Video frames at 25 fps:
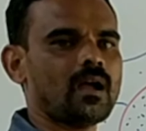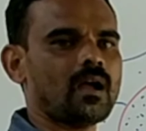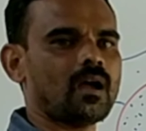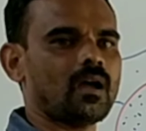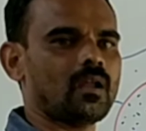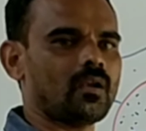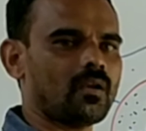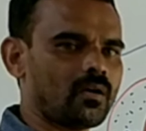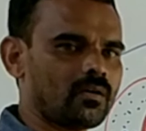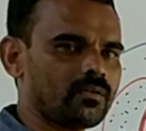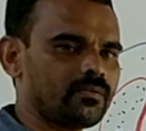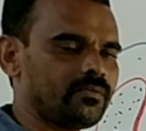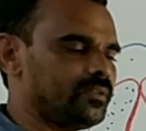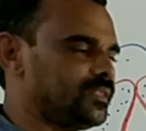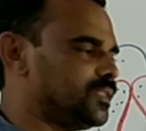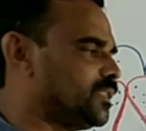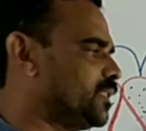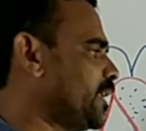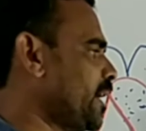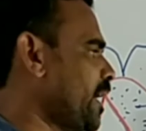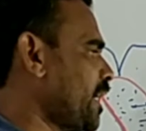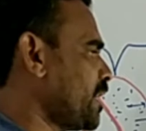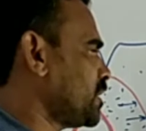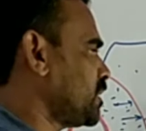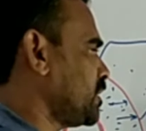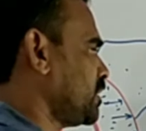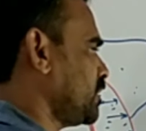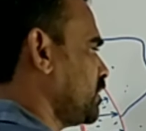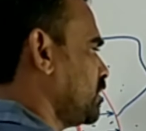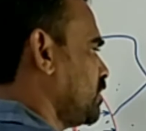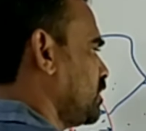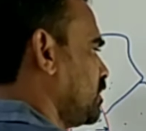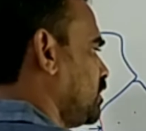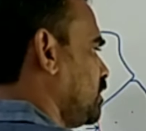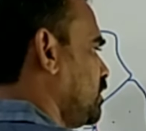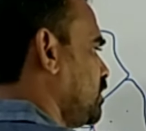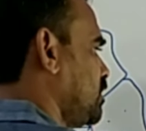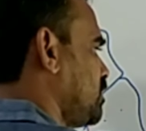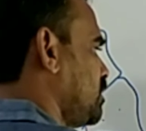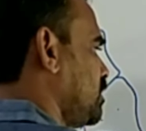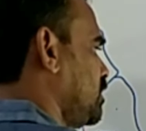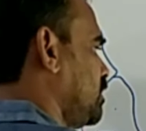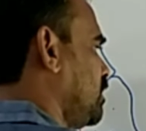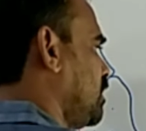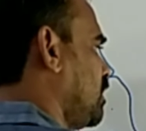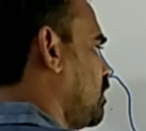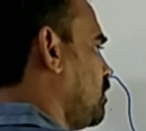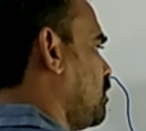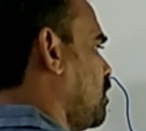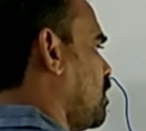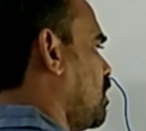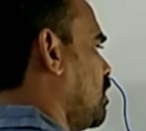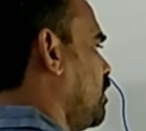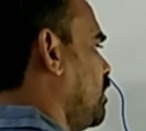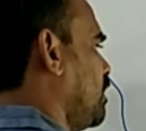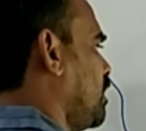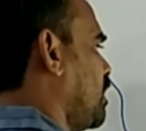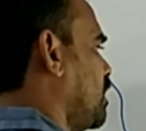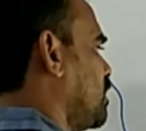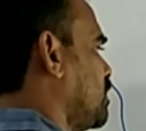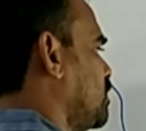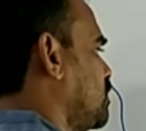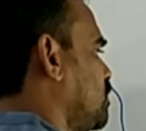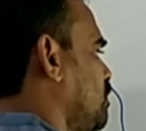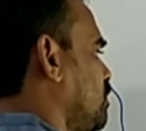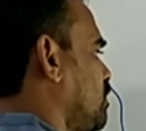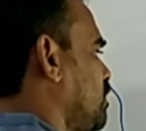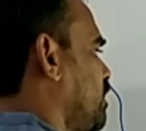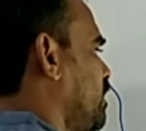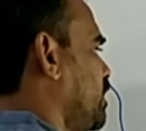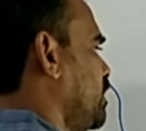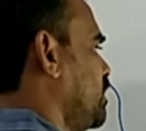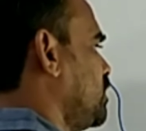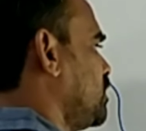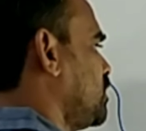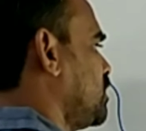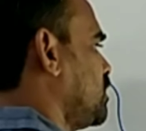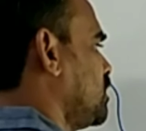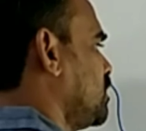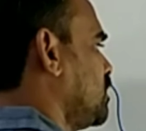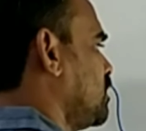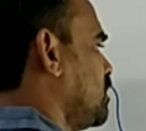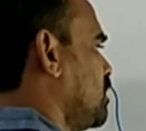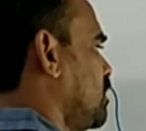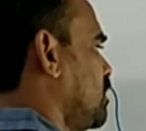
Along with that, this inner wall also gets